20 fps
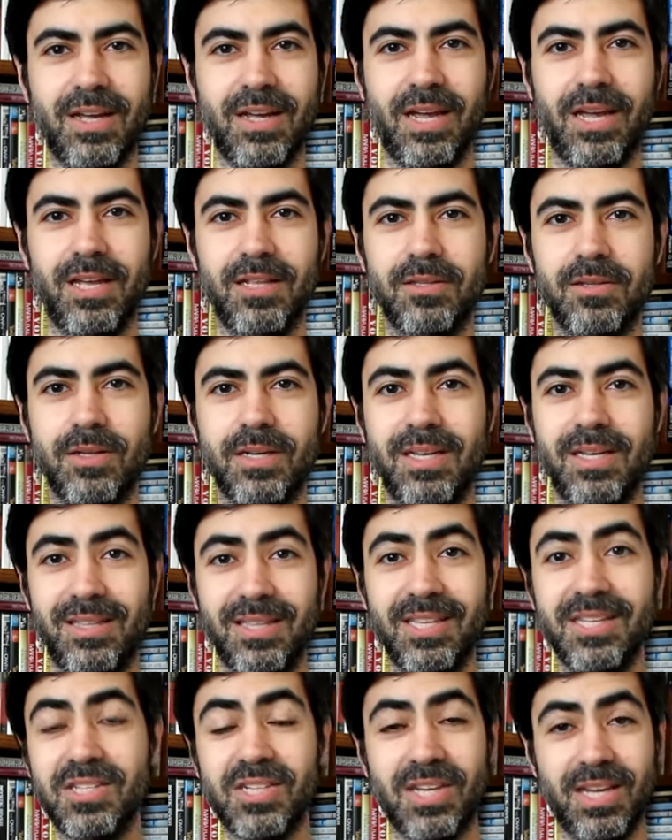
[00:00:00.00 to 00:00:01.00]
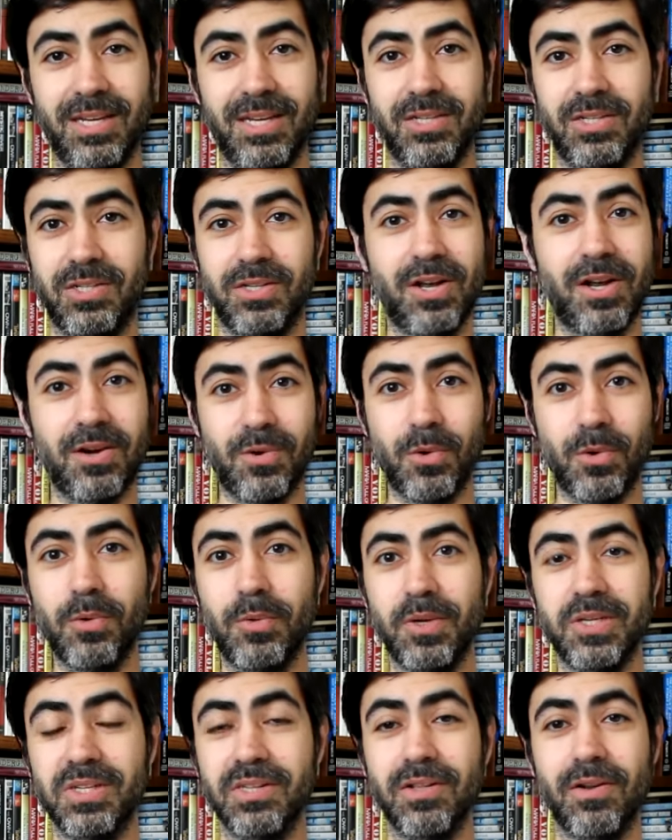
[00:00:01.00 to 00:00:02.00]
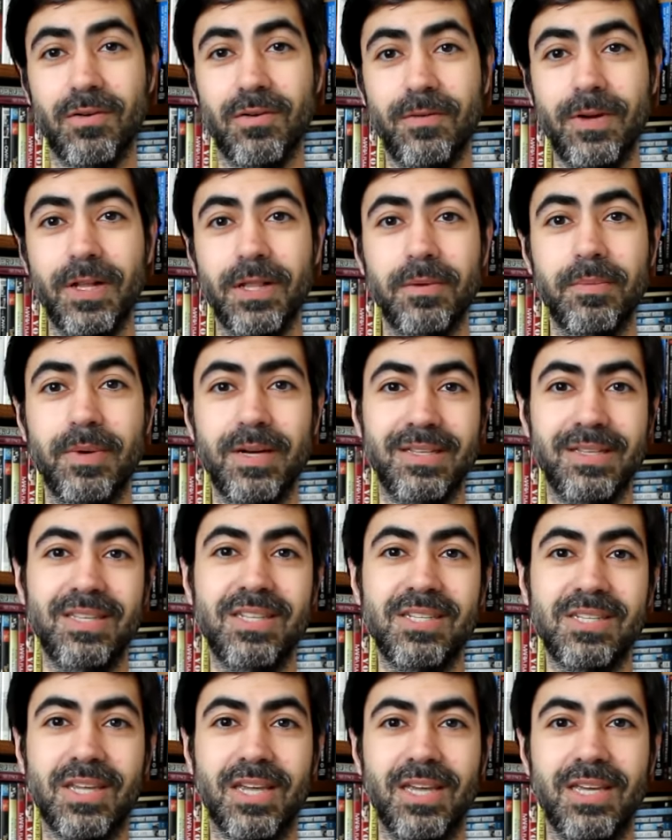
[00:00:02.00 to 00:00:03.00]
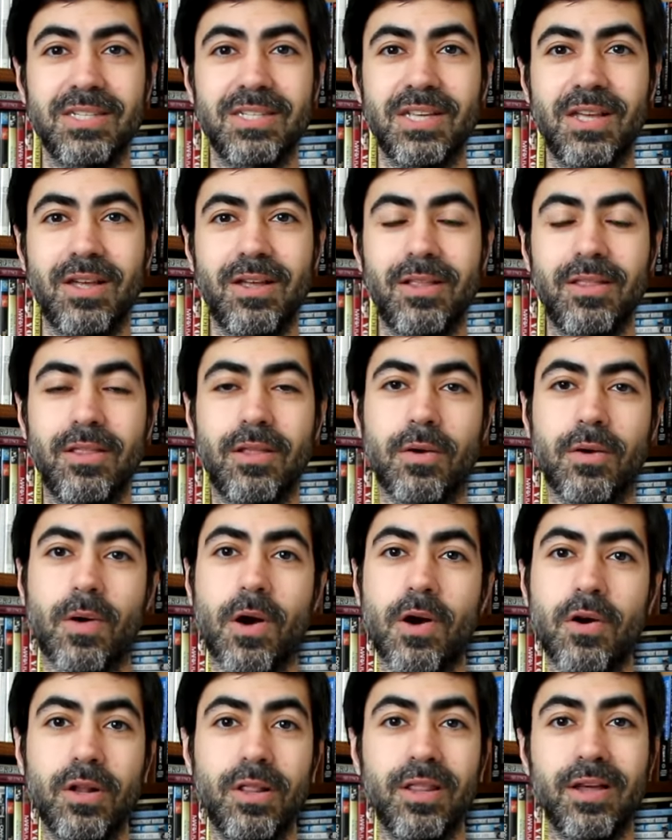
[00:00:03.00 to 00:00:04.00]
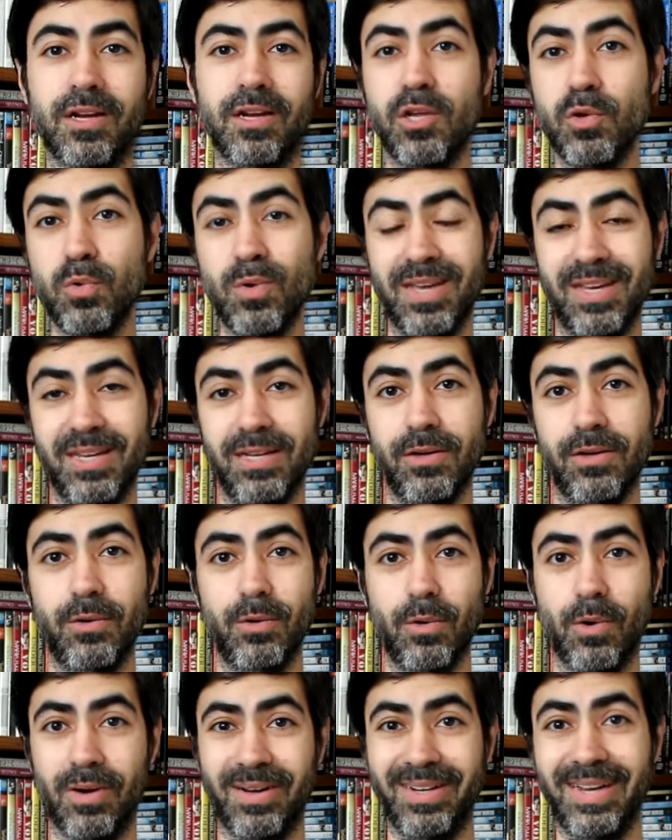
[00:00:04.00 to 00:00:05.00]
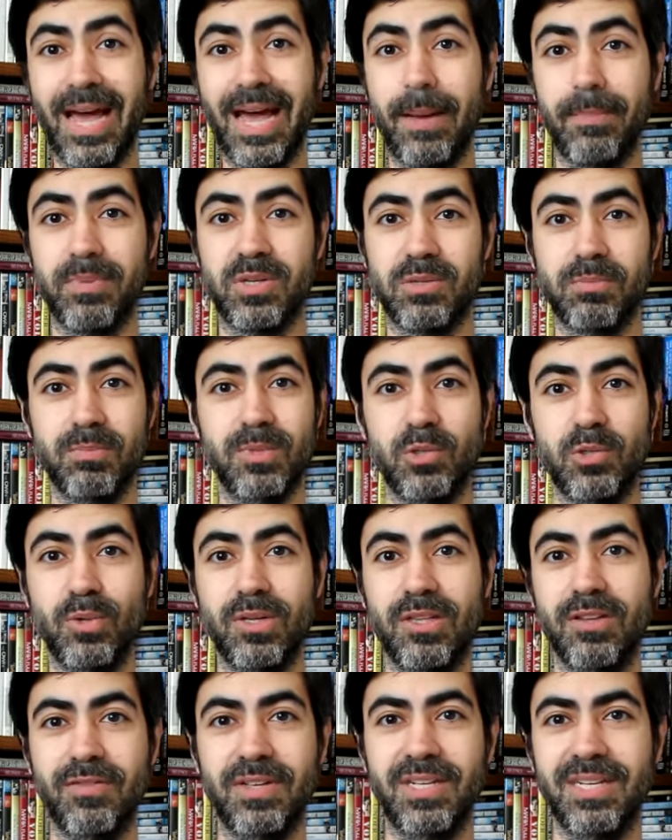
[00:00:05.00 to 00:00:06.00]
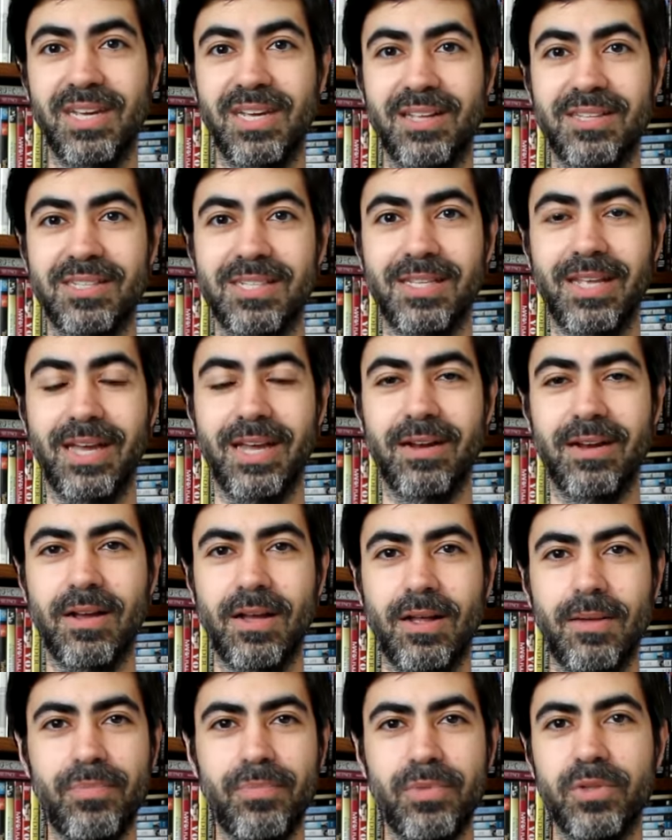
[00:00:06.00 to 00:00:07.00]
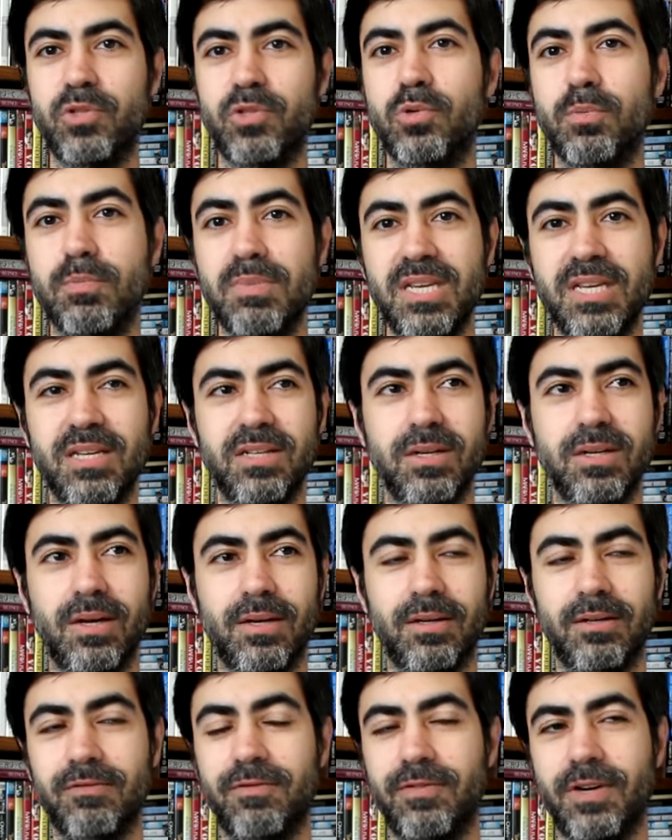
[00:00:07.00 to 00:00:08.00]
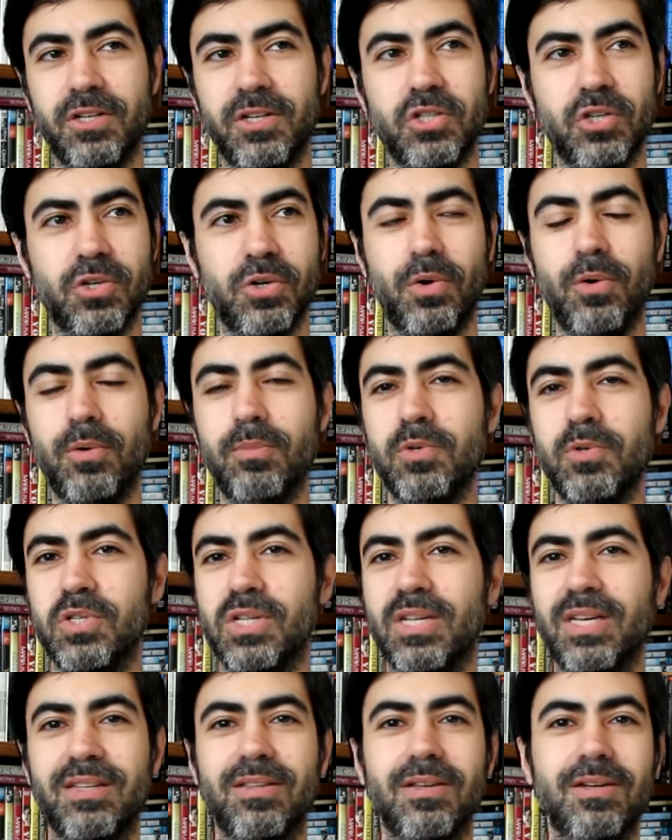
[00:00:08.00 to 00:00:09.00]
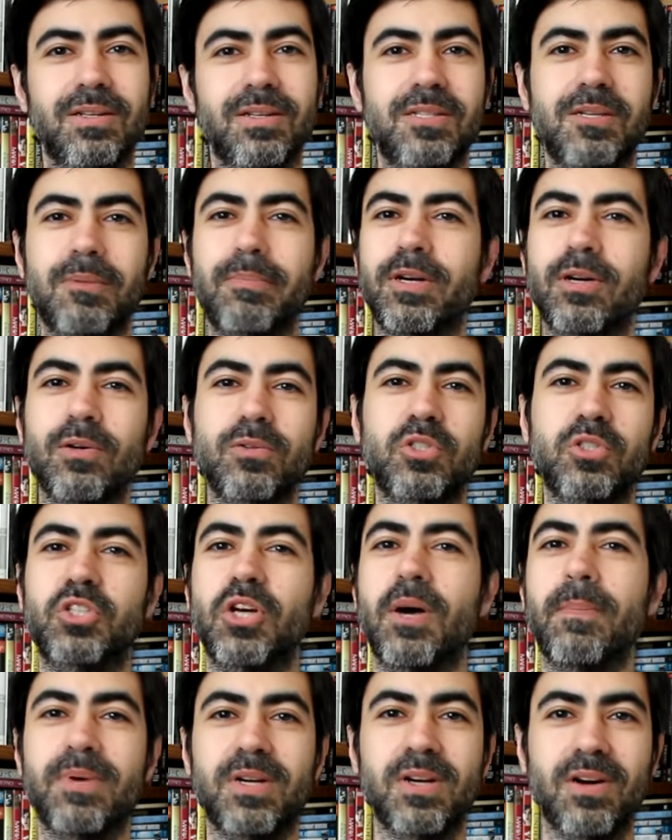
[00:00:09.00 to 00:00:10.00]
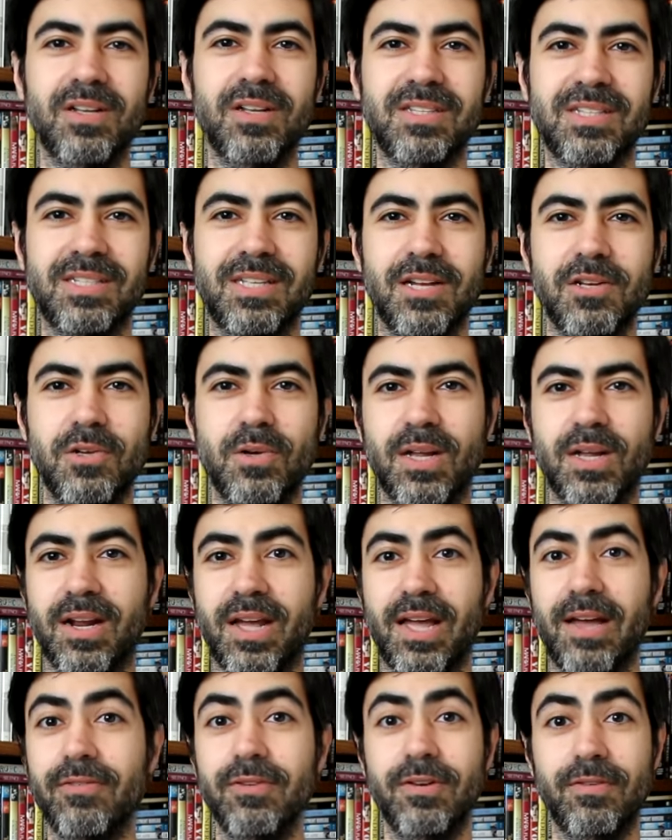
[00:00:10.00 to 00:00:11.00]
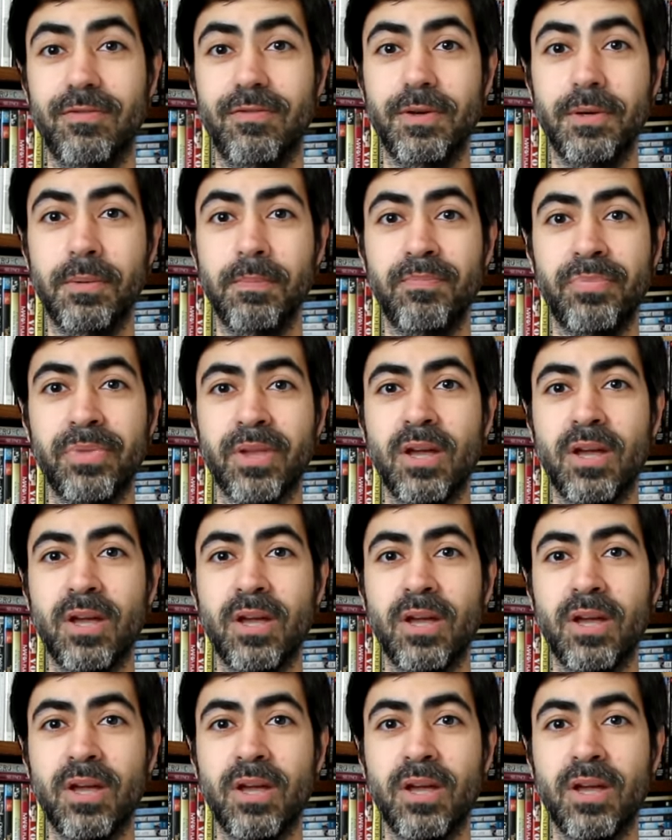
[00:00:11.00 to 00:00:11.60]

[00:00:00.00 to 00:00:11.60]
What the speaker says: And in this case, not always in the novella, but in this case, there are lacunae or gaps between the vignettes that to me, function almost like the typical jump cuts that you can have in a film.